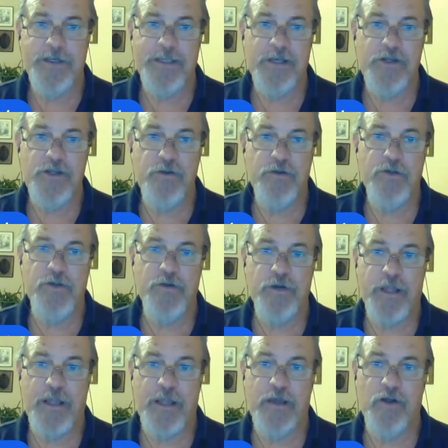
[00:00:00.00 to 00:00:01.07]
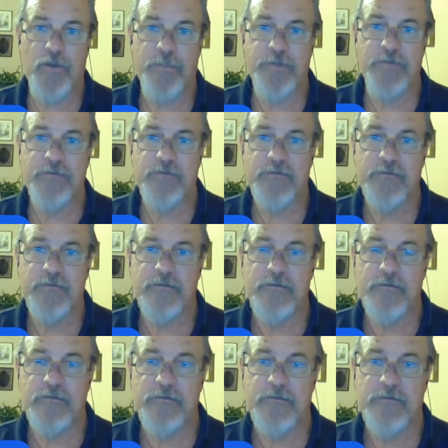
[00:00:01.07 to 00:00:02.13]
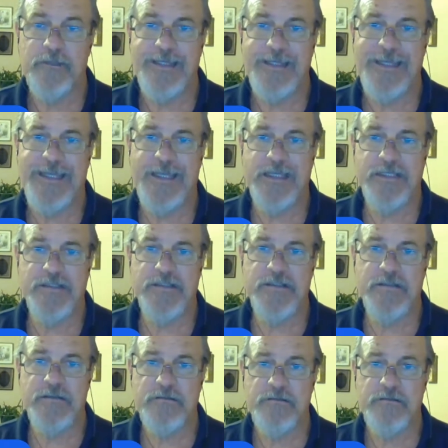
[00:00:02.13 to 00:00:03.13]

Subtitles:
can you do to help kids